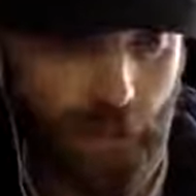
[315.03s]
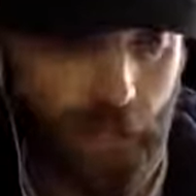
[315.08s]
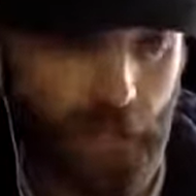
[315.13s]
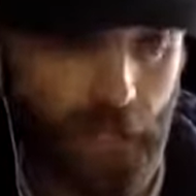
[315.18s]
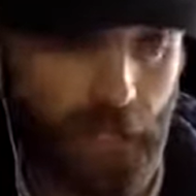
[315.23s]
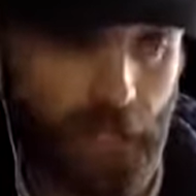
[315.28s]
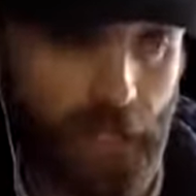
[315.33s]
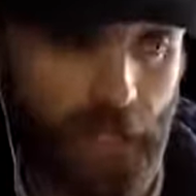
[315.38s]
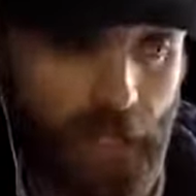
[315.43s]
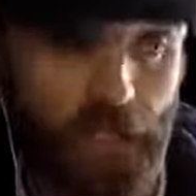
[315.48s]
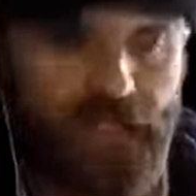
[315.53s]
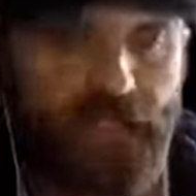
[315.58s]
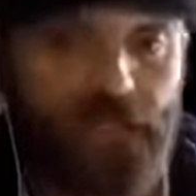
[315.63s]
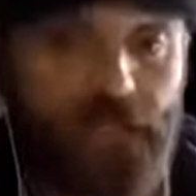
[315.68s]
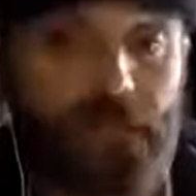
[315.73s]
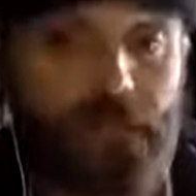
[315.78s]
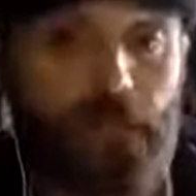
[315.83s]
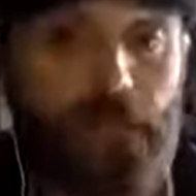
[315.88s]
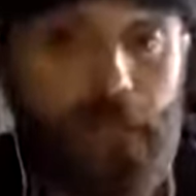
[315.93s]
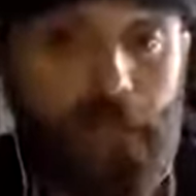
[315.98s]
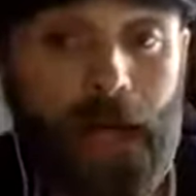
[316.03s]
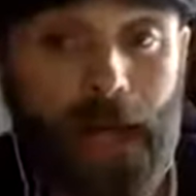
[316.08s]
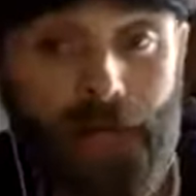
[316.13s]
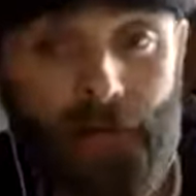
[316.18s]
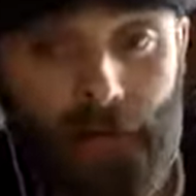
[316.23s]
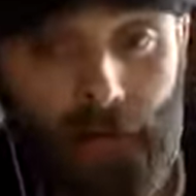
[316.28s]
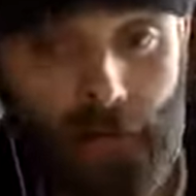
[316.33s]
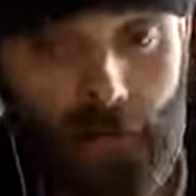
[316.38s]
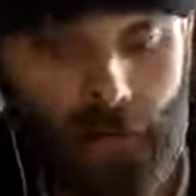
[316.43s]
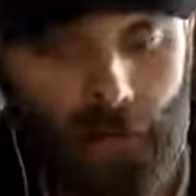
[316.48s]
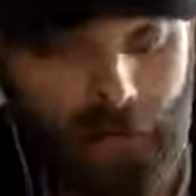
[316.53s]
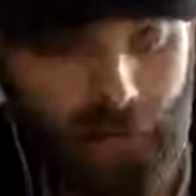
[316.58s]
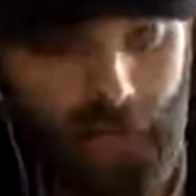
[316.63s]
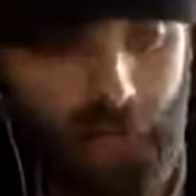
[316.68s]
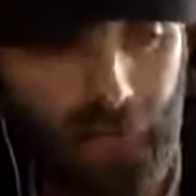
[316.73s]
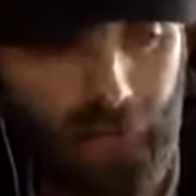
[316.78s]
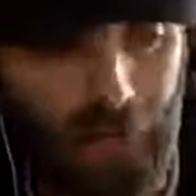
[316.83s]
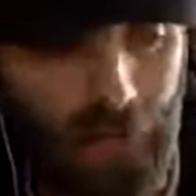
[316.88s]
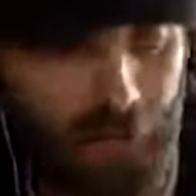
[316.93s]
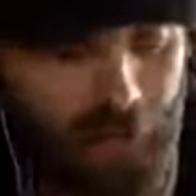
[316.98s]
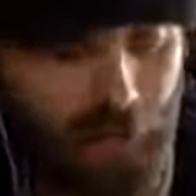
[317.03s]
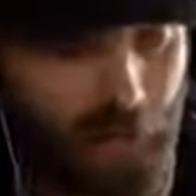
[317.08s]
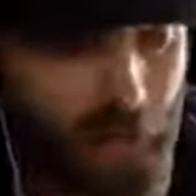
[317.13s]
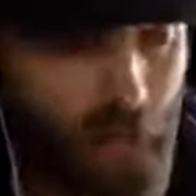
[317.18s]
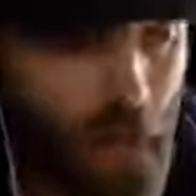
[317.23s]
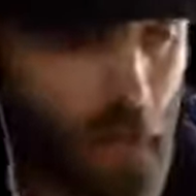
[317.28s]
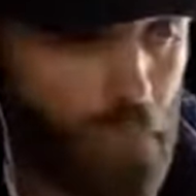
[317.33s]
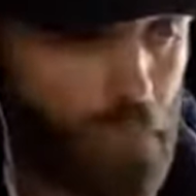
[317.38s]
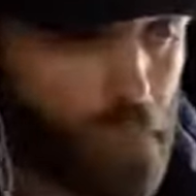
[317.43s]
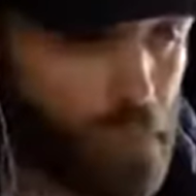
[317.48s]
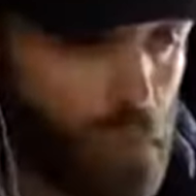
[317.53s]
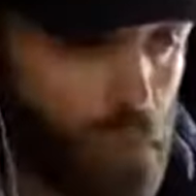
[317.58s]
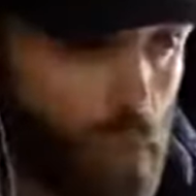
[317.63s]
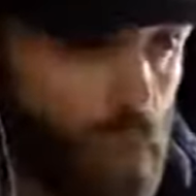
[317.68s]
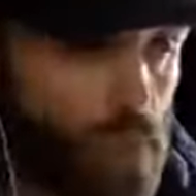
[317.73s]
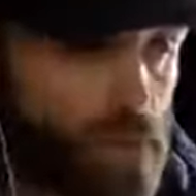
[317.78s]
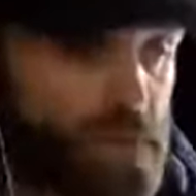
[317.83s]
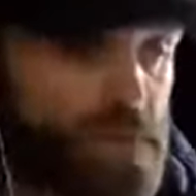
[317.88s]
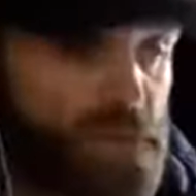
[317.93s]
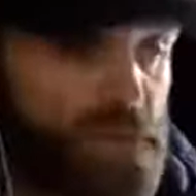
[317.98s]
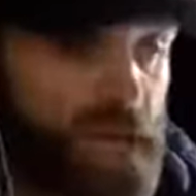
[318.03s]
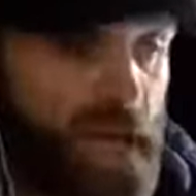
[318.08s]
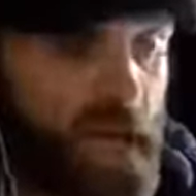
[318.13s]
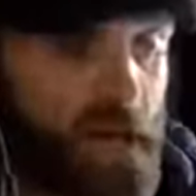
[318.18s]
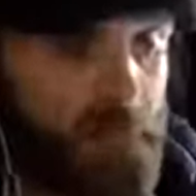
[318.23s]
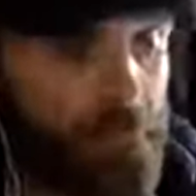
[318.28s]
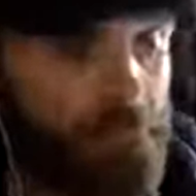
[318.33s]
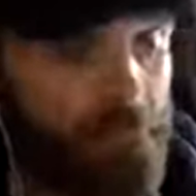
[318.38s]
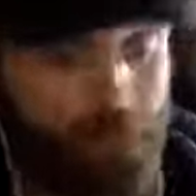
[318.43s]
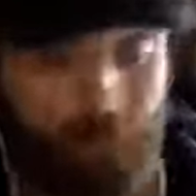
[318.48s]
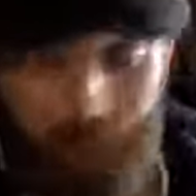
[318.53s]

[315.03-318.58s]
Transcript: in a civil matter. It, um, it affords them